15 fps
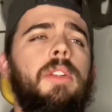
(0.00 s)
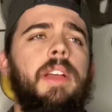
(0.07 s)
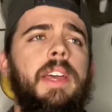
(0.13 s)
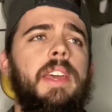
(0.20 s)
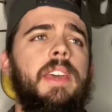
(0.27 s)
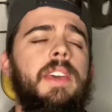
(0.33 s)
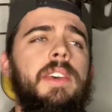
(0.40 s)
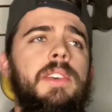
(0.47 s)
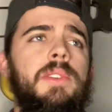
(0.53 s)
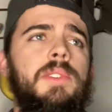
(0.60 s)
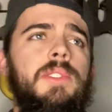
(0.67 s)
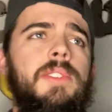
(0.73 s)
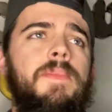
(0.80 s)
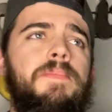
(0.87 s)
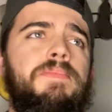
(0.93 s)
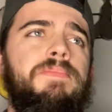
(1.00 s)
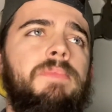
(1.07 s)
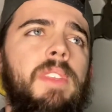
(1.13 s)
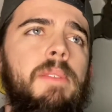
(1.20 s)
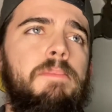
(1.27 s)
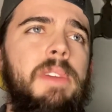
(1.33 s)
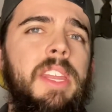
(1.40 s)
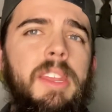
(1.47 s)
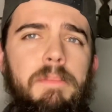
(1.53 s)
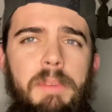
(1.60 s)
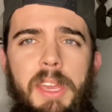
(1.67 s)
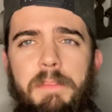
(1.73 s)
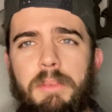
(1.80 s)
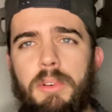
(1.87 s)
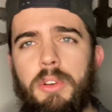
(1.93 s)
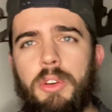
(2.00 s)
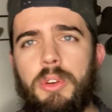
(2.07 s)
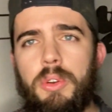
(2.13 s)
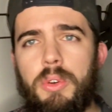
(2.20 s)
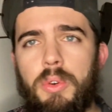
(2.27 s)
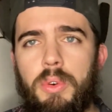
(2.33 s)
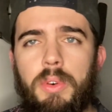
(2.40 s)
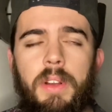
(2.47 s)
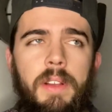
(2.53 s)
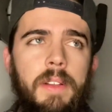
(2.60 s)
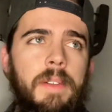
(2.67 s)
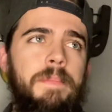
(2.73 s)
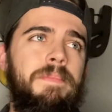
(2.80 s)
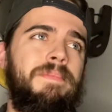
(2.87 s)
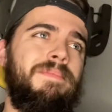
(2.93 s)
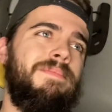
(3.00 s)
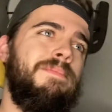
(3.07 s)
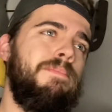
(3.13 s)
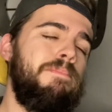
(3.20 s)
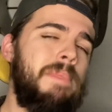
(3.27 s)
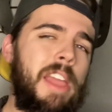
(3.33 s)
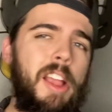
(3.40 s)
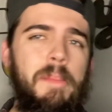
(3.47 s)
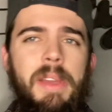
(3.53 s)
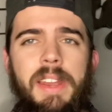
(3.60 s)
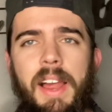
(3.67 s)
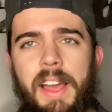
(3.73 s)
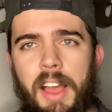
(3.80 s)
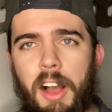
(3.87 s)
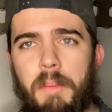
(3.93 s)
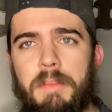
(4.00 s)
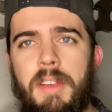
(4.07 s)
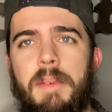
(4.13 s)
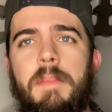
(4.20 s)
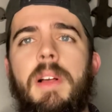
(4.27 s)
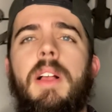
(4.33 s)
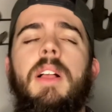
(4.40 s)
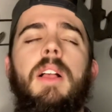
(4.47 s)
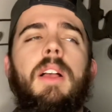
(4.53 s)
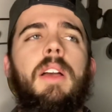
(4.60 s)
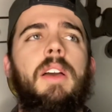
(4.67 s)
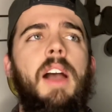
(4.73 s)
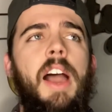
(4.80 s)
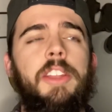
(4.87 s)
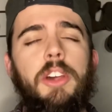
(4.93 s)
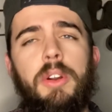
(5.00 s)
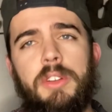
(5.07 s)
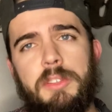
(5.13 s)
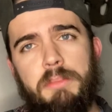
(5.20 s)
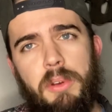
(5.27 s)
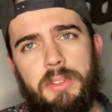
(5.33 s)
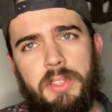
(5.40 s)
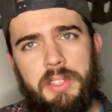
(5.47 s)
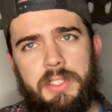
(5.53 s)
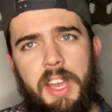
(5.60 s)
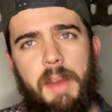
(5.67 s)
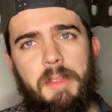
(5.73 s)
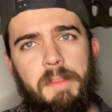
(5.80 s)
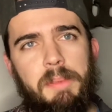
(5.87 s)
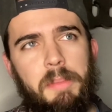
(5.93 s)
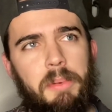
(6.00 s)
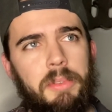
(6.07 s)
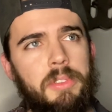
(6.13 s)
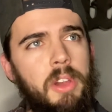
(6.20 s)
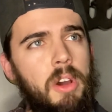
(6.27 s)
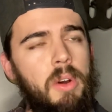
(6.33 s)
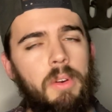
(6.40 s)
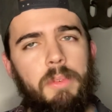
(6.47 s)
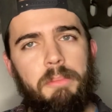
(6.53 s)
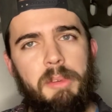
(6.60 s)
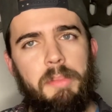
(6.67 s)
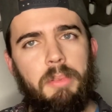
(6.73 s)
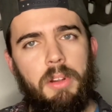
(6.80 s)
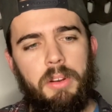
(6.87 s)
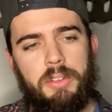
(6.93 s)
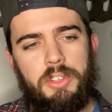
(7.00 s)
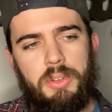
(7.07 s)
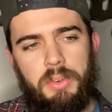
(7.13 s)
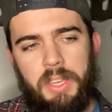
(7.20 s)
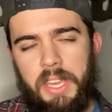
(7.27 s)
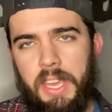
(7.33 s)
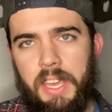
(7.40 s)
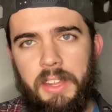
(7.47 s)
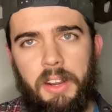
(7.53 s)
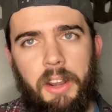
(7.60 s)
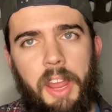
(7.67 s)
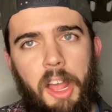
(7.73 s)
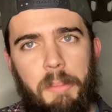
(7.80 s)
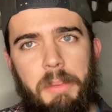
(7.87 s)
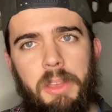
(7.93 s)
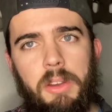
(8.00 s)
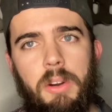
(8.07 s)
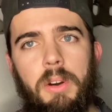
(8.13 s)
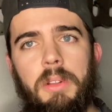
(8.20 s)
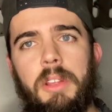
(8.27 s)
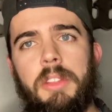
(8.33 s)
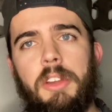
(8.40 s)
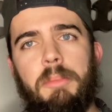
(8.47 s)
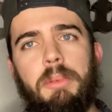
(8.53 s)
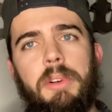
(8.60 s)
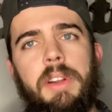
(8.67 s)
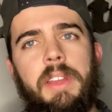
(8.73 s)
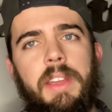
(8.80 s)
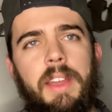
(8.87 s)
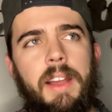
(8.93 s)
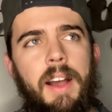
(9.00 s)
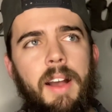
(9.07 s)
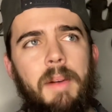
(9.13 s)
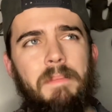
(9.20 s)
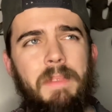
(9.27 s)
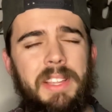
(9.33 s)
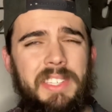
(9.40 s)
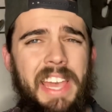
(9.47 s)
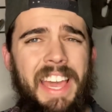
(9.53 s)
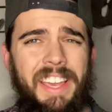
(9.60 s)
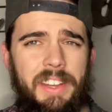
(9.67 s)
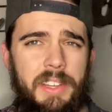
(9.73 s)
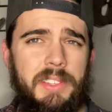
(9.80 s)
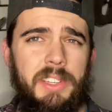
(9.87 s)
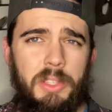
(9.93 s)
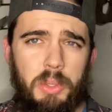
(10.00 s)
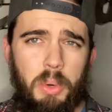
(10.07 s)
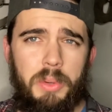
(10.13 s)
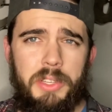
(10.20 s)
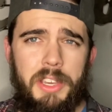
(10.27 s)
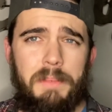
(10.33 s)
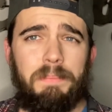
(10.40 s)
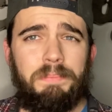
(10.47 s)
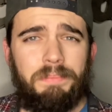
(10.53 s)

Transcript: is meeting people who may or may not help them. I notice most of the time that people aren't too keen on helping Kola. They're pretty antagonistic towards him.